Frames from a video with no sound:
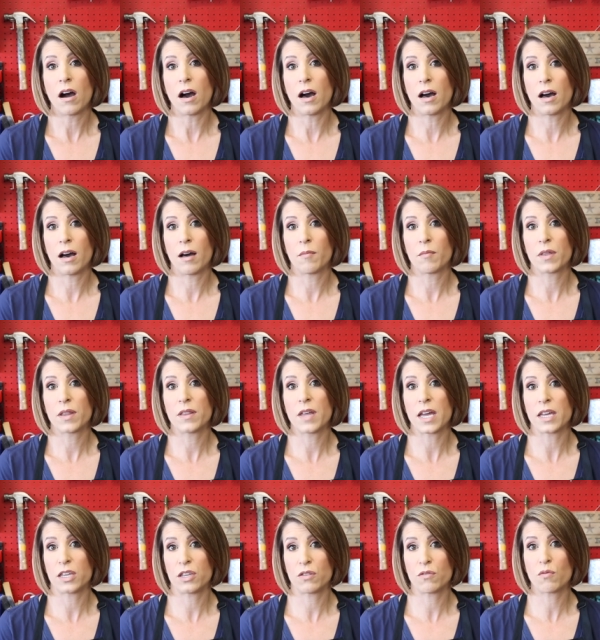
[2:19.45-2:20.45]

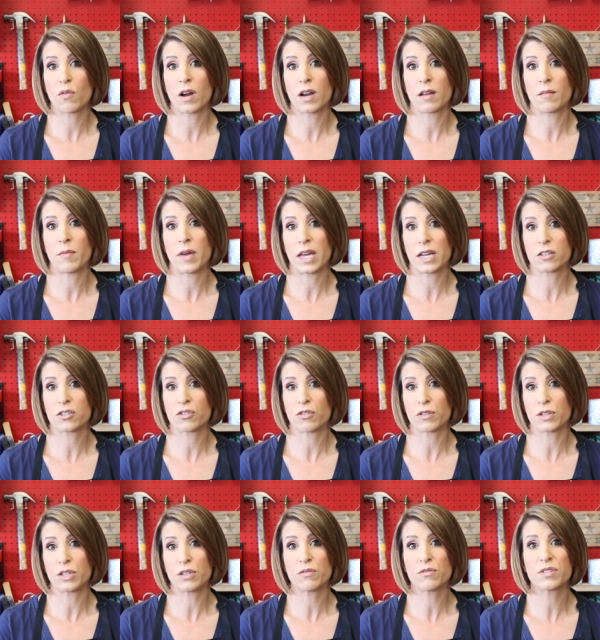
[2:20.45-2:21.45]
that you want to make
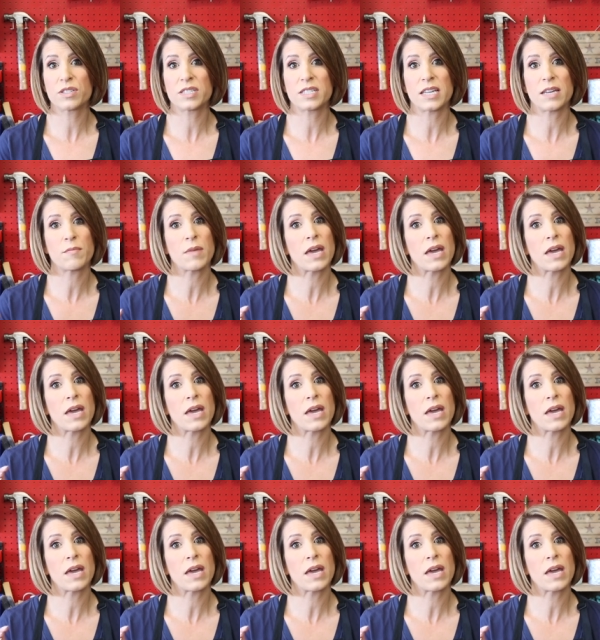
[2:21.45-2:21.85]
sure you see,